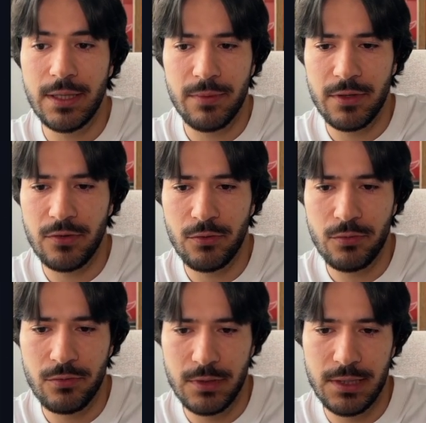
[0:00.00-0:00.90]
look deep
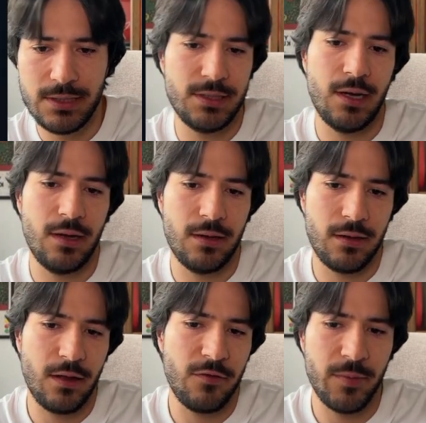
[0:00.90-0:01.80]
into these
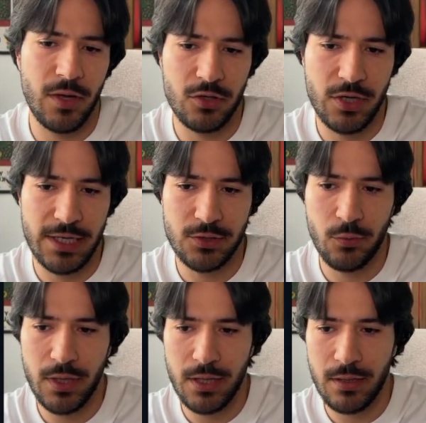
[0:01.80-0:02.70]
uh, government
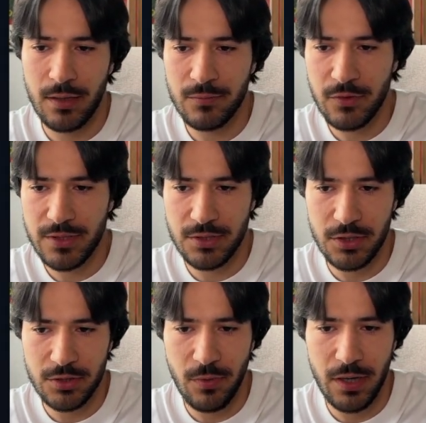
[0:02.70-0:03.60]
contracts. So we can come to
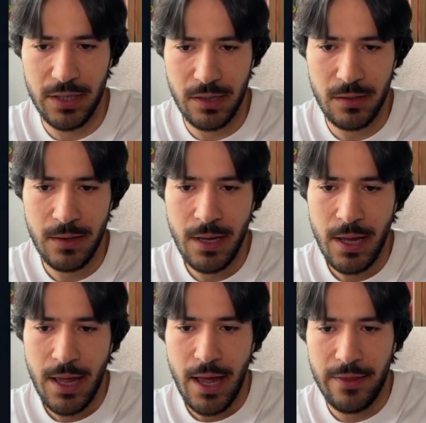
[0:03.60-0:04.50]
the search bar here,
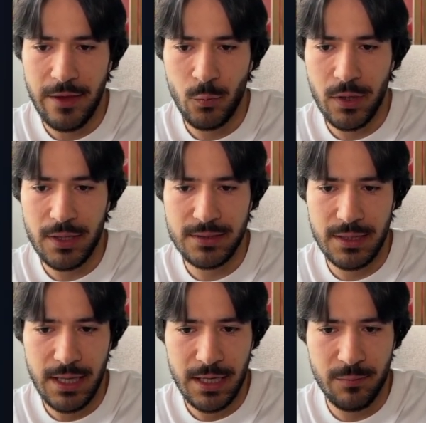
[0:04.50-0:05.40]
and then we
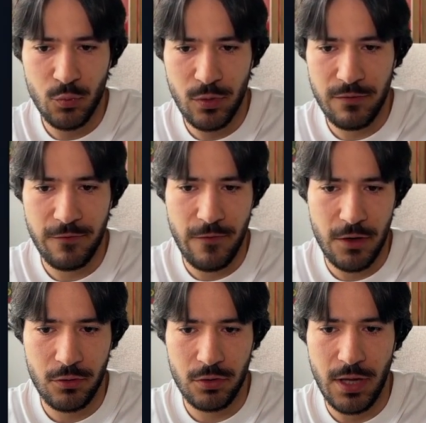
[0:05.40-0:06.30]
can select between
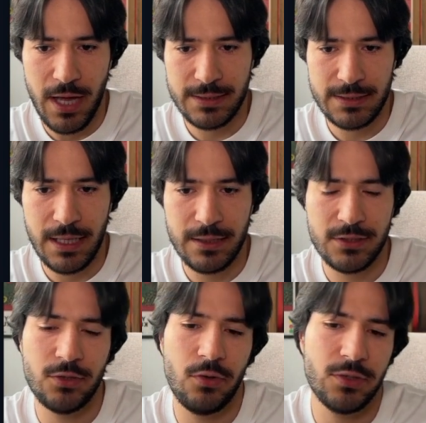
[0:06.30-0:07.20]
federal and
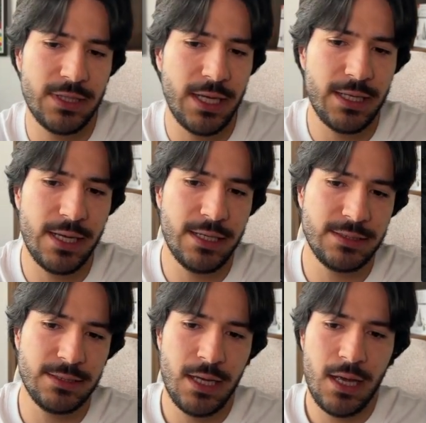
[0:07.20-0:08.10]
SLED. So SLED
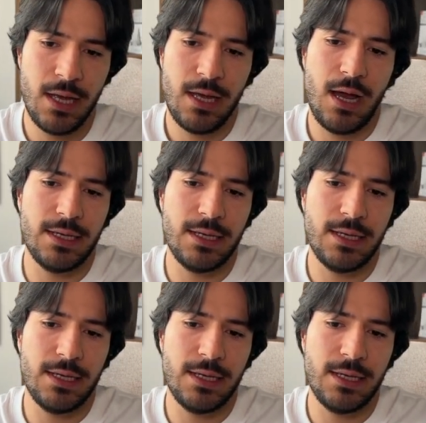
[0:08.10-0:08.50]
is